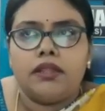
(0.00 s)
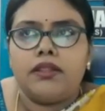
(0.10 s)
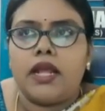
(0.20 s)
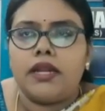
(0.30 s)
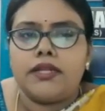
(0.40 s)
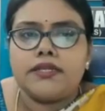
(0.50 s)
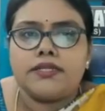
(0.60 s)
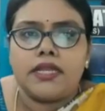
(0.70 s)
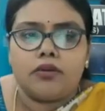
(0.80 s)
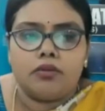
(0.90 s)
That is
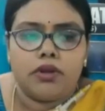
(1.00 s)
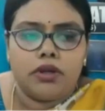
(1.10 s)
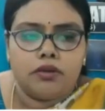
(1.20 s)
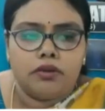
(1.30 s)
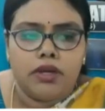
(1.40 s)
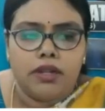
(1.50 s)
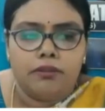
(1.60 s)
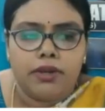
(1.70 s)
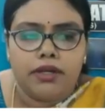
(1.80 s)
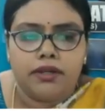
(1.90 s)
equal to
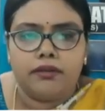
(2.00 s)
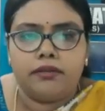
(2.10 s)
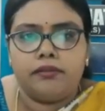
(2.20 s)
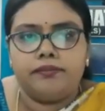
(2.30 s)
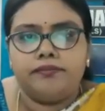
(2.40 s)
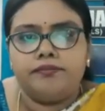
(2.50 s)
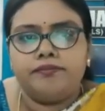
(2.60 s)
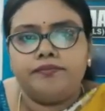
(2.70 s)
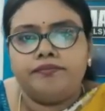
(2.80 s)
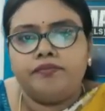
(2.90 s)
limit
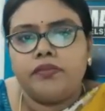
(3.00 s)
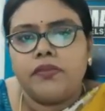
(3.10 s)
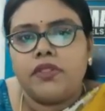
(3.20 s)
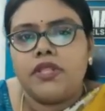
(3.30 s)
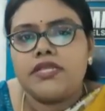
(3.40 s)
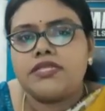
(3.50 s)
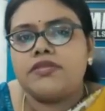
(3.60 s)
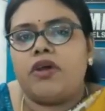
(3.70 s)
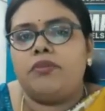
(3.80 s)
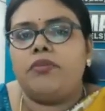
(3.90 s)
this
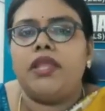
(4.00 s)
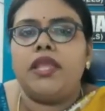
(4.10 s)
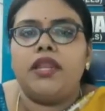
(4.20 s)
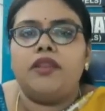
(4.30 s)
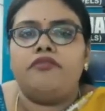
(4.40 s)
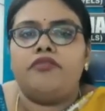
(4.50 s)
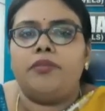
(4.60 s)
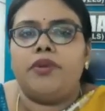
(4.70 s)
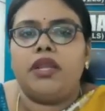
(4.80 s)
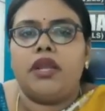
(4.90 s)
1 by n, if we
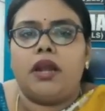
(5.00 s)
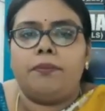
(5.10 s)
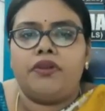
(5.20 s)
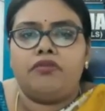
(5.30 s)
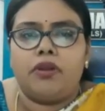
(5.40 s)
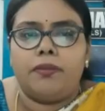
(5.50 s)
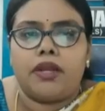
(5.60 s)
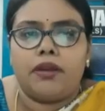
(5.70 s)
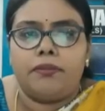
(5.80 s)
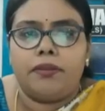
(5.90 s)
bring up, it will
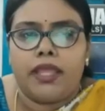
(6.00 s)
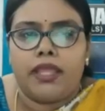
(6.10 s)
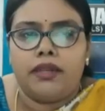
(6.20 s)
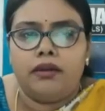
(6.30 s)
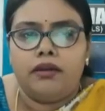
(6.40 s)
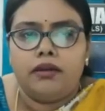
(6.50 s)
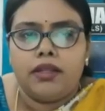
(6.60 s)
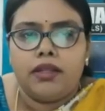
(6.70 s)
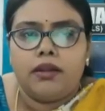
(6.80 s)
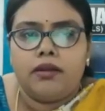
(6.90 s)
become n.
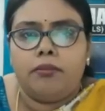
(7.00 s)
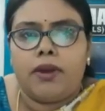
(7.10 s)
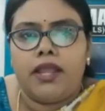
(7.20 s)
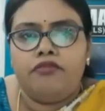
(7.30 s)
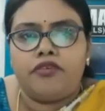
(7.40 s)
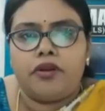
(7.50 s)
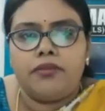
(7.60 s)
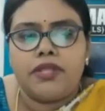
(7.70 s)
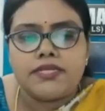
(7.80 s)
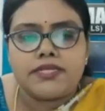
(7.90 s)
By
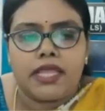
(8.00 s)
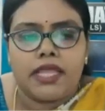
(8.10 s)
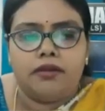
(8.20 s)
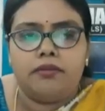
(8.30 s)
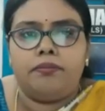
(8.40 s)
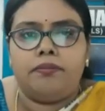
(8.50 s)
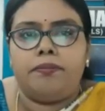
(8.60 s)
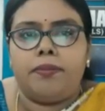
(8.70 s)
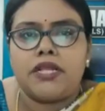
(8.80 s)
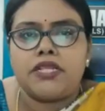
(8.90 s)
from this n
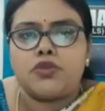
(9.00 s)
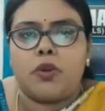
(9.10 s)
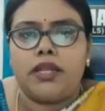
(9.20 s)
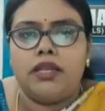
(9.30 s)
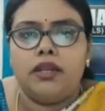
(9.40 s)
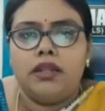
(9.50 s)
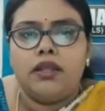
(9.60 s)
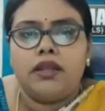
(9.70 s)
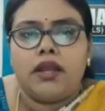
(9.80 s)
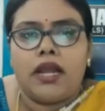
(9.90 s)
plus 1,
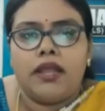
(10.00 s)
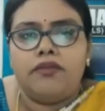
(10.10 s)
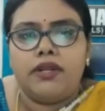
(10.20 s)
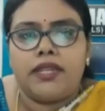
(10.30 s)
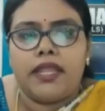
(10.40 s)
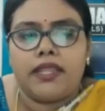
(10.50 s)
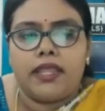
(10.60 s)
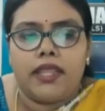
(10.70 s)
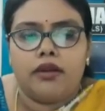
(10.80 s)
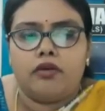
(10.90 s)
I will take
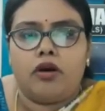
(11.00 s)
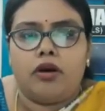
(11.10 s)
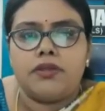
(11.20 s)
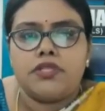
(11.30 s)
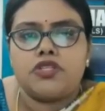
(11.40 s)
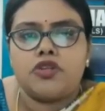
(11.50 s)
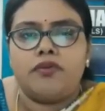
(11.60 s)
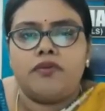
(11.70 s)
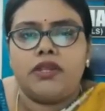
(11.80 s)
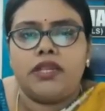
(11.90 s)
n common. So
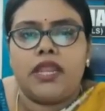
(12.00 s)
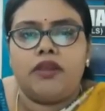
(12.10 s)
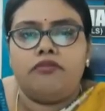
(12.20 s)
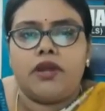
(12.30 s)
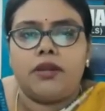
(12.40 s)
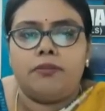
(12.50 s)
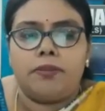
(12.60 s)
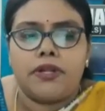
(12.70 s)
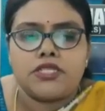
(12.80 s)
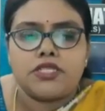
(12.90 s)
we will get 1
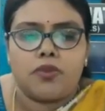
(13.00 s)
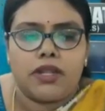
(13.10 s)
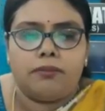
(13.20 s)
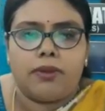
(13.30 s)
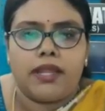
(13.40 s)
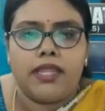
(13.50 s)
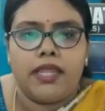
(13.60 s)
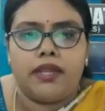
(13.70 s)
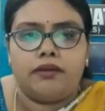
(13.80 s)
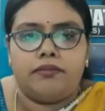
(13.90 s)
plus 1 by
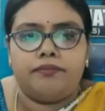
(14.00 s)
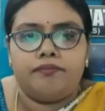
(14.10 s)
n.